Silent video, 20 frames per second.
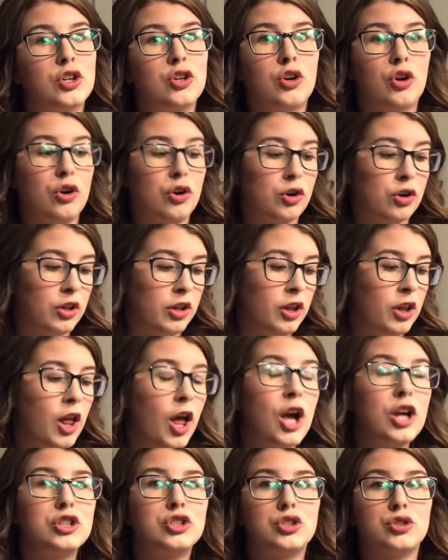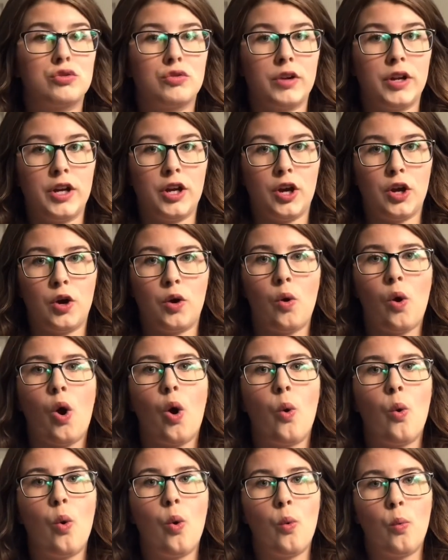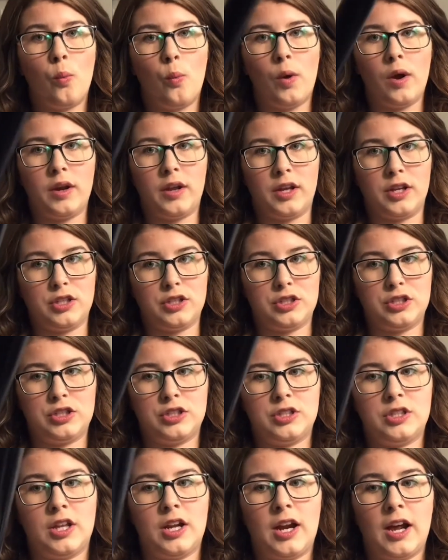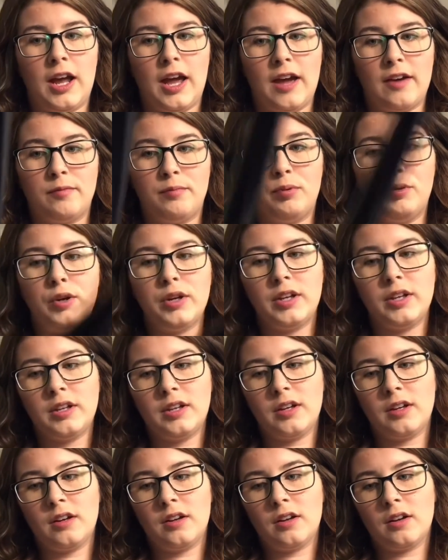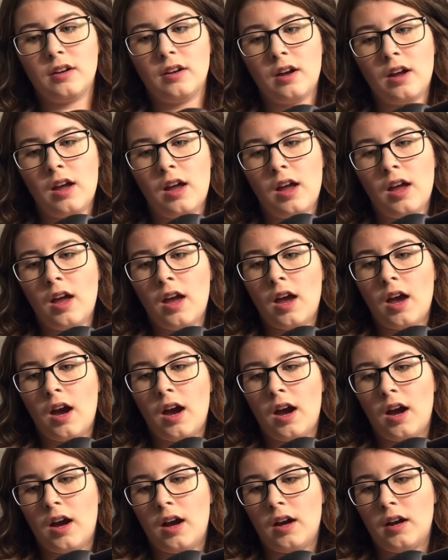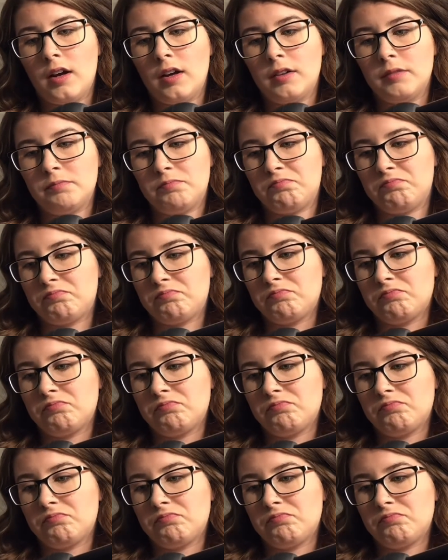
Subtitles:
Curl Trio 1-inch that I have put in here. Yeah,